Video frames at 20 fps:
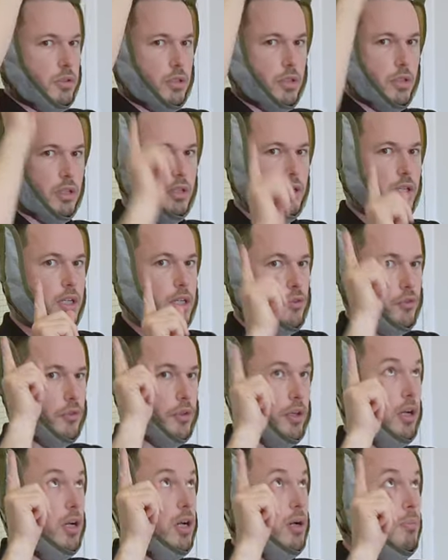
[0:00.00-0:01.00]
to lift
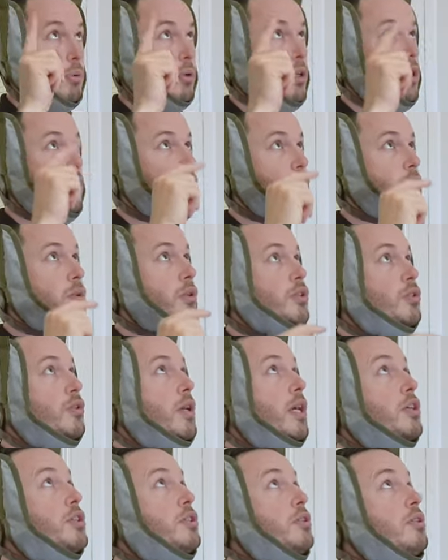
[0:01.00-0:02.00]
it up and give you the
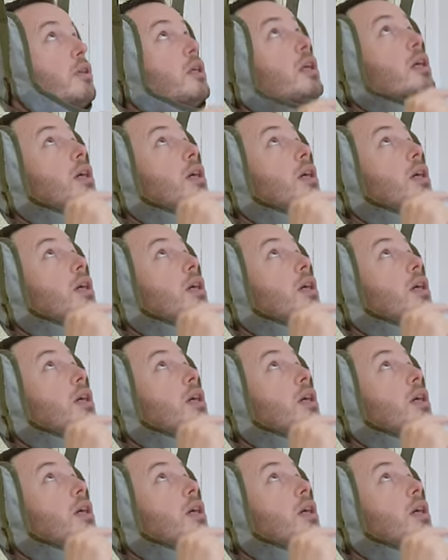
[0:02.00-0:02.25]
traction.